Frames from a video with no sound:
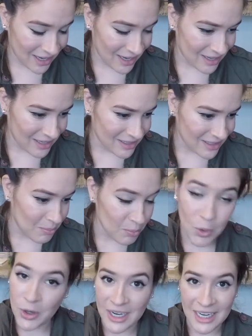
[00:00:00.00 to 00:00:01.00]
and
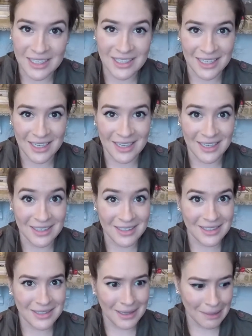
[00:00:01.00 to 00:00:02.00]
morning
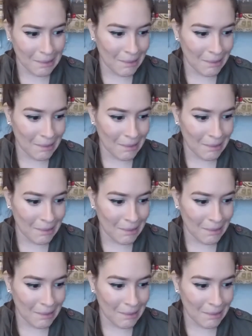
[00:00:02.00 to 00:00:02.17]
sickness